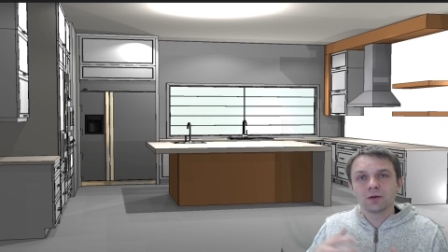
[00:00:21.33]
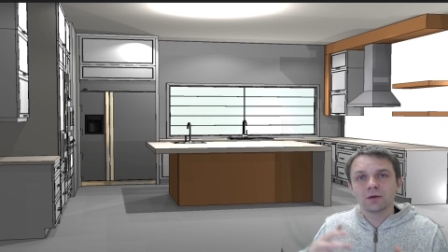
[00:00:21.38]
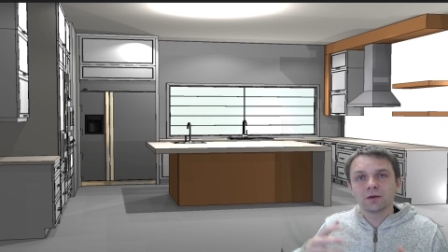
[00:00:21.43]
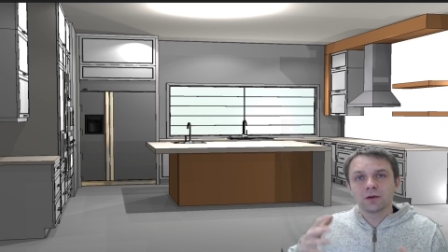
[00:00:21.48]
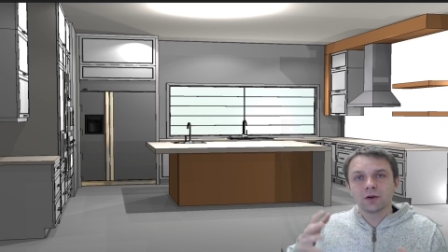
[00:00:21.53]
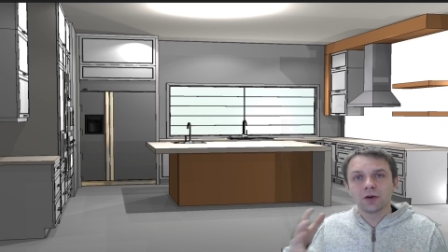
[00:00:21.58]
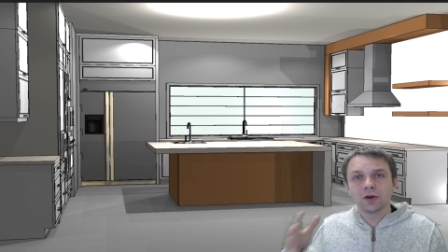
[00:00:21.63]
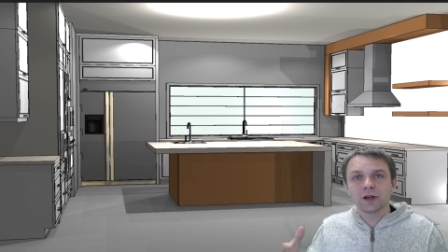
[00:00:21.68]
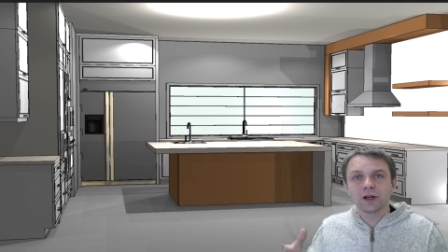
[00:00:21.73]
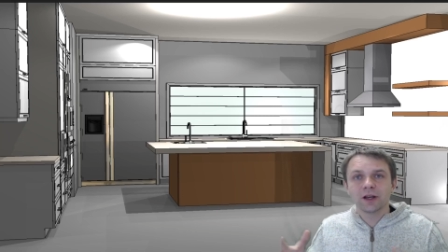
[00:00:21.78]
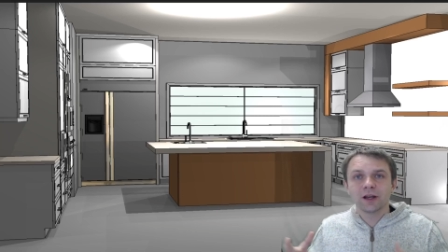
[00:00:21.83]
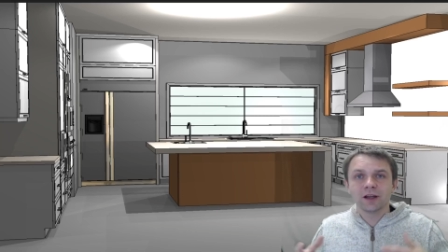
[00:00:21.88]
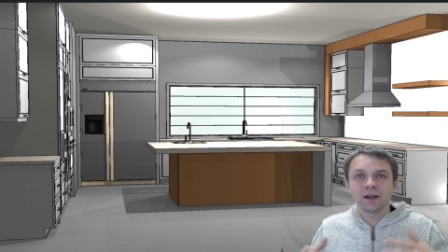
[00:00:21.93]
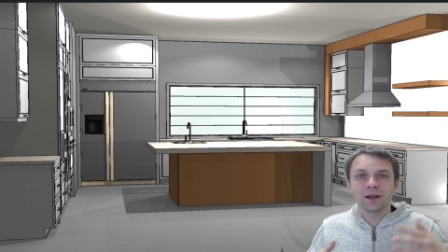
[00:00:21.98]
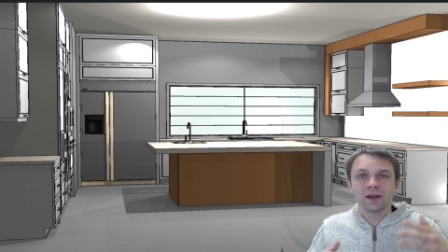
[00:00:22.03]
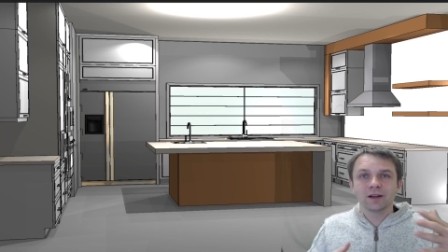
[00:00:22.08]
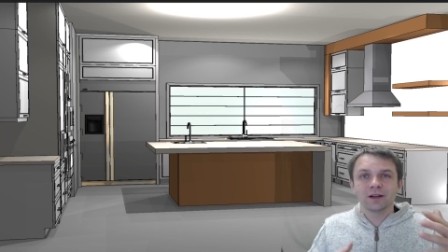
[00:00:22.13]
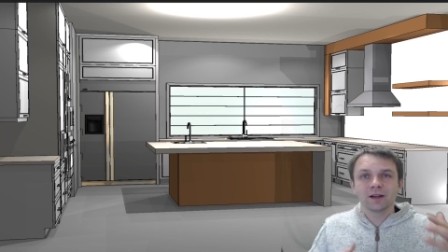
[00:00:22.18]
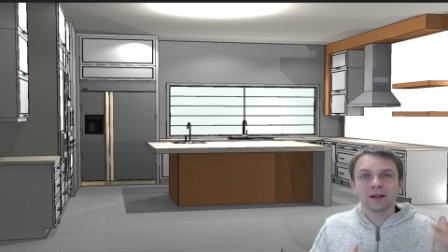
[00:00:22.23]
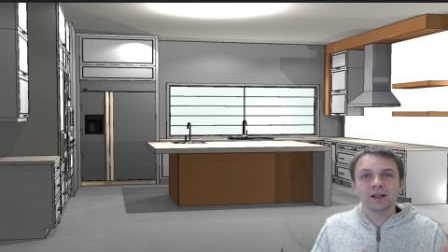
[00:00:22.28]
cooking
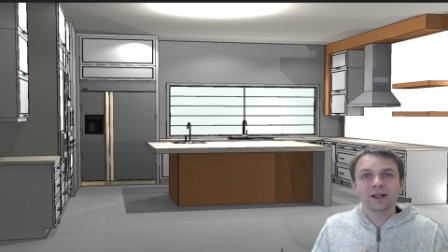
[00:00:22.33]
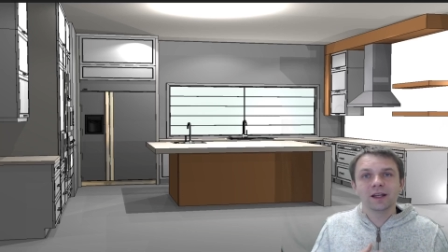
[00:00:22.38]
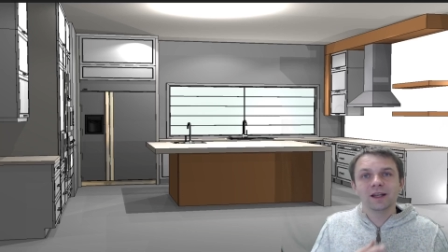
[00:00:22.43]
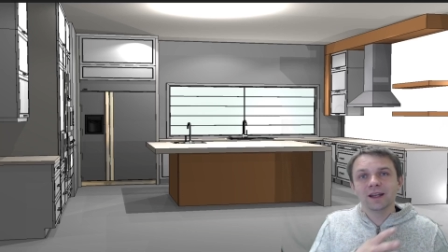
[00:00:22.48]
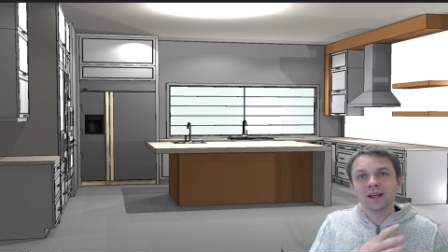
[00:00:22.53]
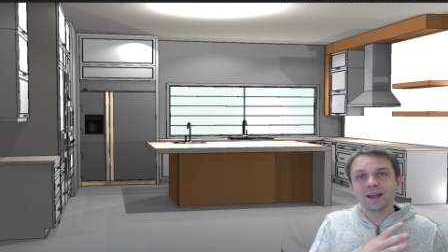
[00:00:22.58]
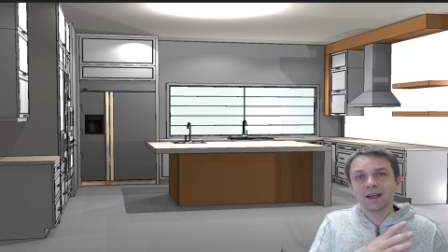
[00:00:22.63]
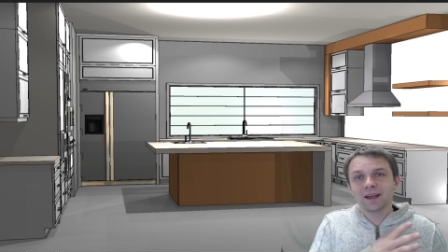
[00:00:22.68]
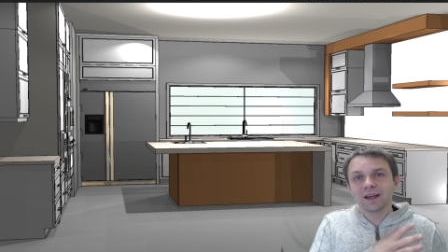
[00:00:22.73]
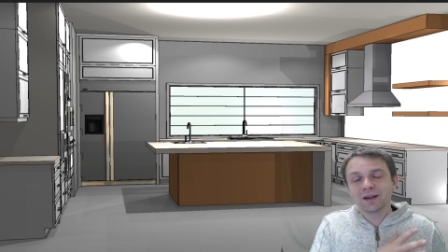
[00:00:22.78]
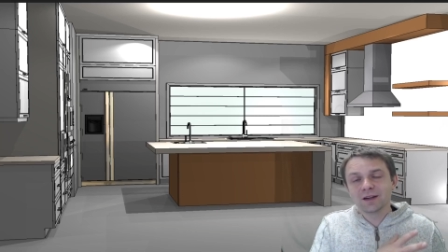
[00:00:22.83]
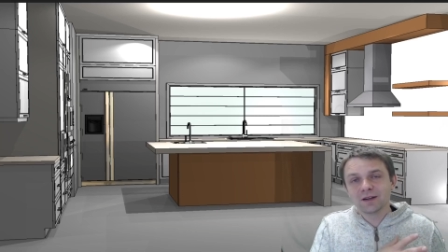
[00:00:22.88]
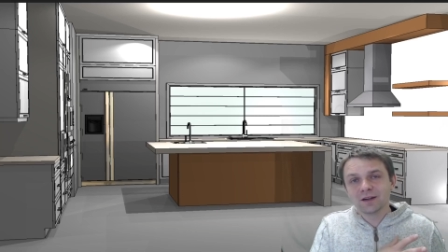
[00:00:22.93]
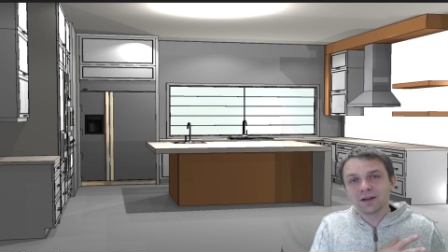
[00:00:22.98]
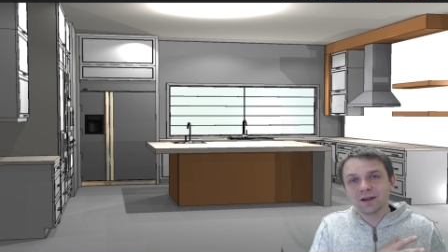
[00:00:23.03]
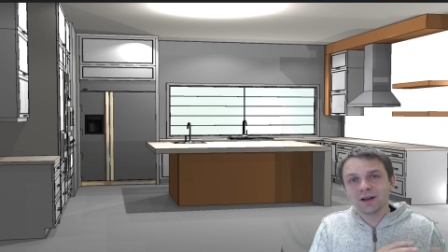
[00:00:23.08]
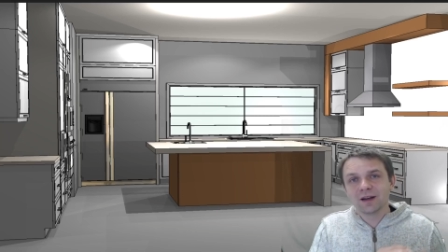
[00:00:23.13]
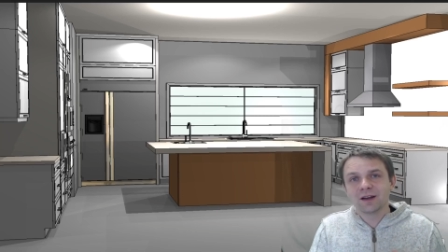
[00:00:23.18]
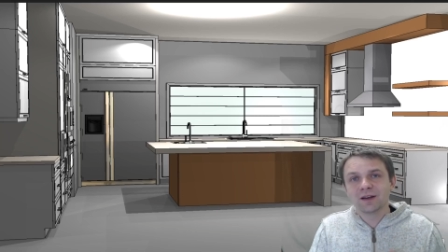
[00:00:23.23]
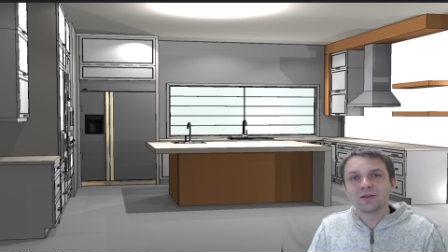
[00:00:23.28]
and cleaning
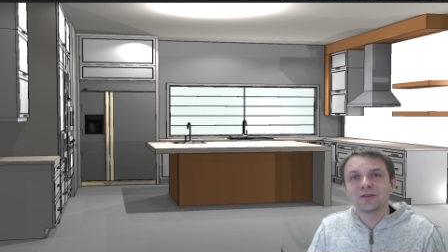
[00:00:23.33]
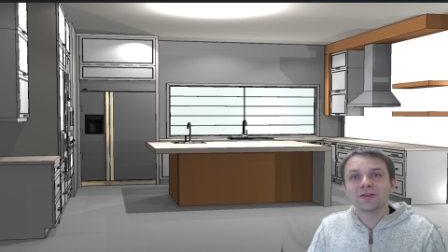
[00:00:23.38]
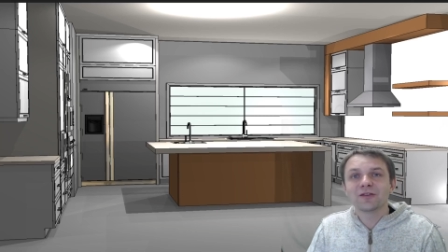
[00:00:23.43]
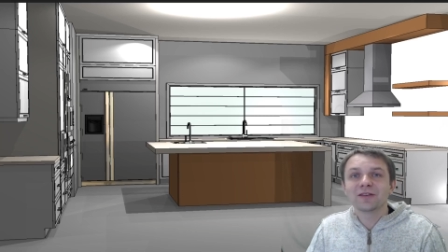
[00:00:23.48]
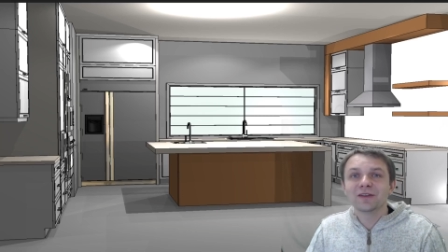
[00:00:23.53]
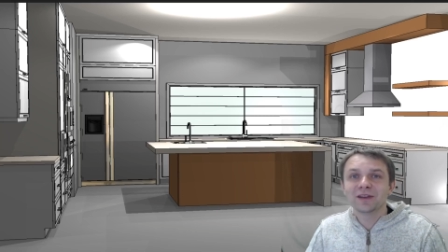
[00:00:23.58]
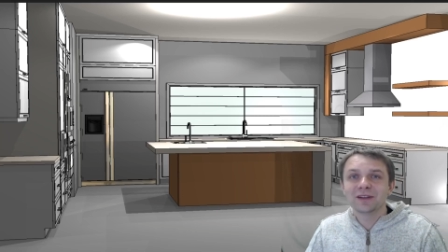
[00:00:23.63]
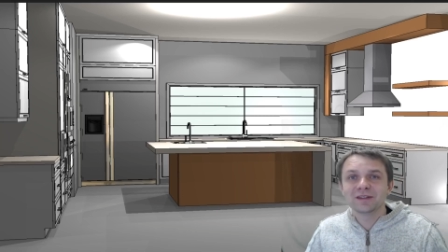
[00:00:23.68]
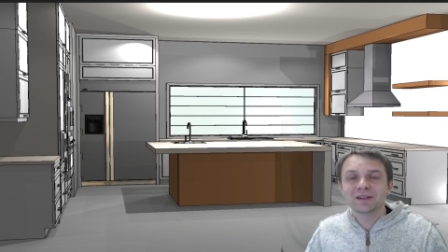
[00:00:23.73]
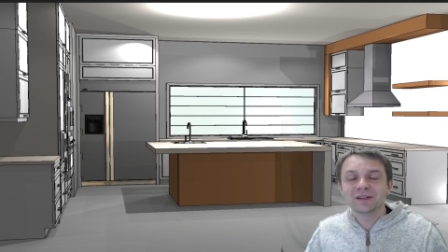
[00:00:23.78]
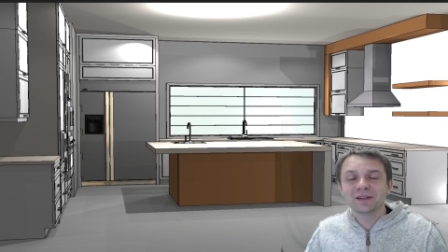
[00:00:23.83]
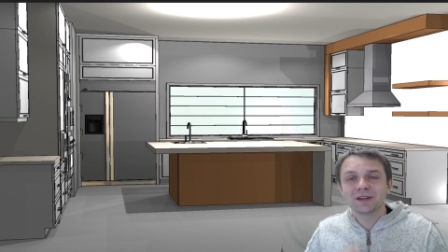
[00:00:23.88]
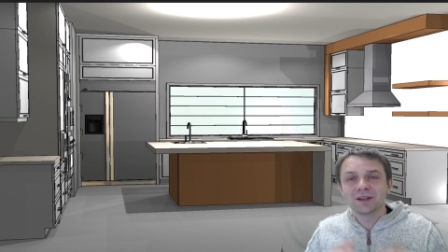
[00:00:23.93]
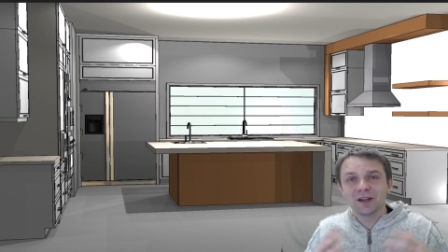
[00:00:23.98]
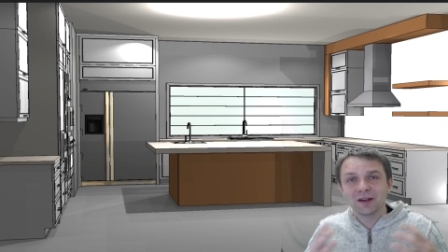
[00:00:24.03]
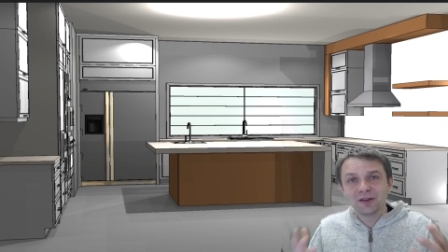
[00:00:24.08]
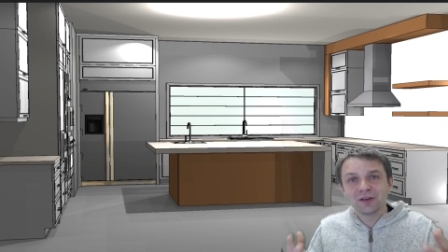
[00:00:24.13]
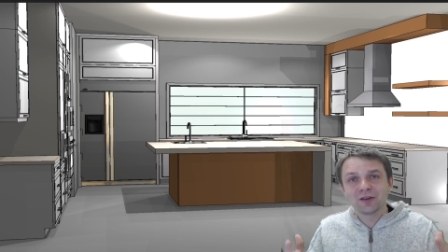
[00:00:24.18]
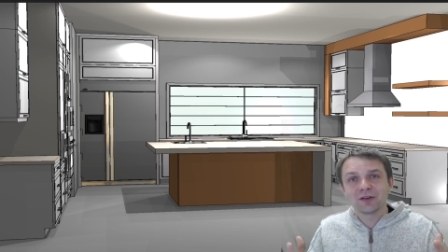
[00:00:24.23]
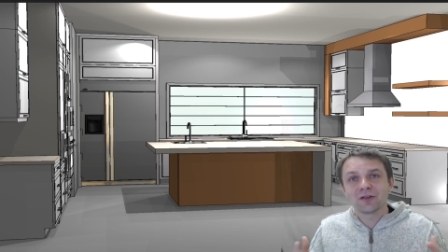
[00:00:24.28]
and freezing
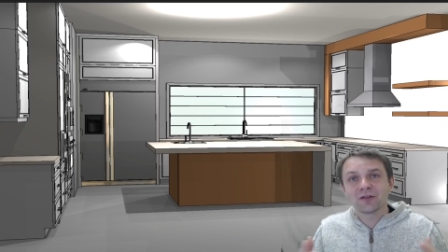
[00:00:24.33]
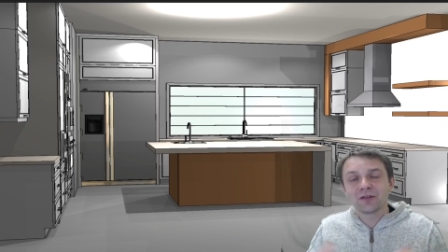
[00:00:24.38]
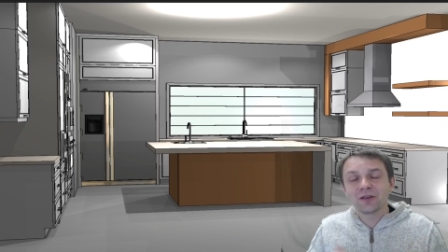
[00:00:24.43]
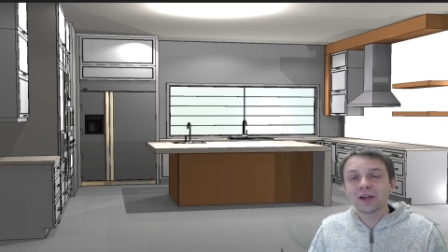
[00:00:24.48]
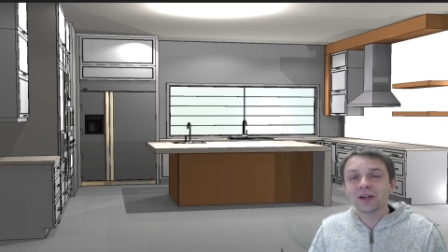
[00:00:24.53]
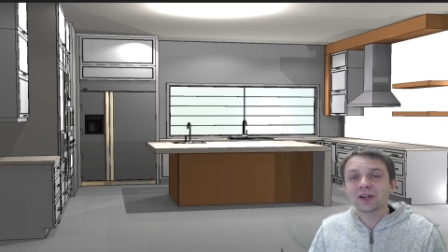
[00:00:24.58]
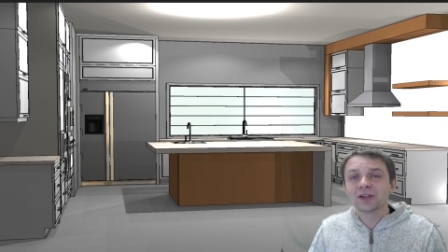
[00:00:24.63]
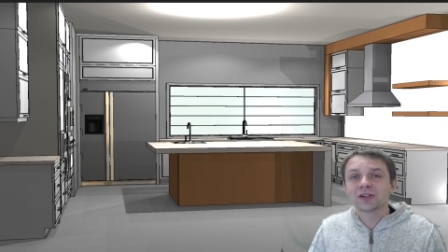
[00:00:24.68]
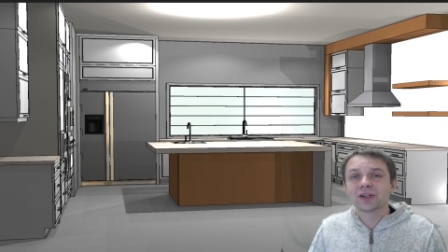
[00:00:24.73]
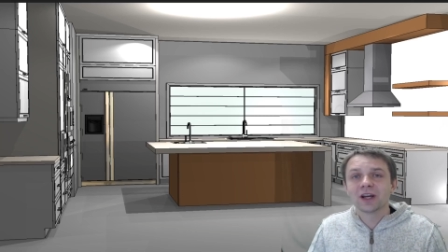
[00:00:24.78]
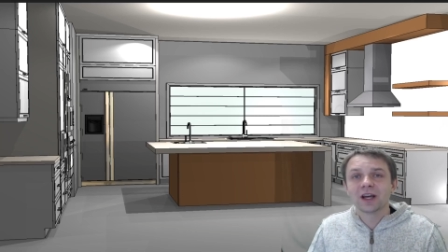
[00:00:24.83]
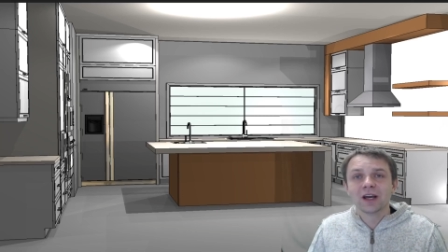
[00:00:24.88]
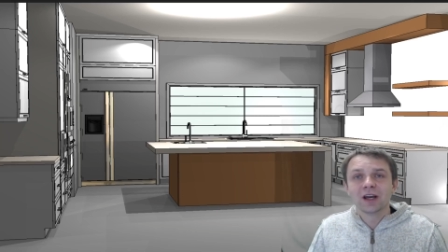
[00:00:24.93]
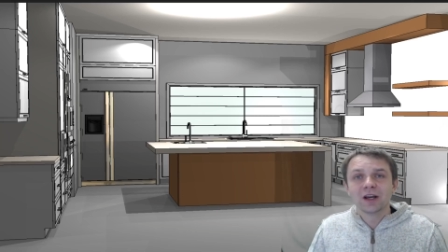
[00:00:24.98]
in your fridge.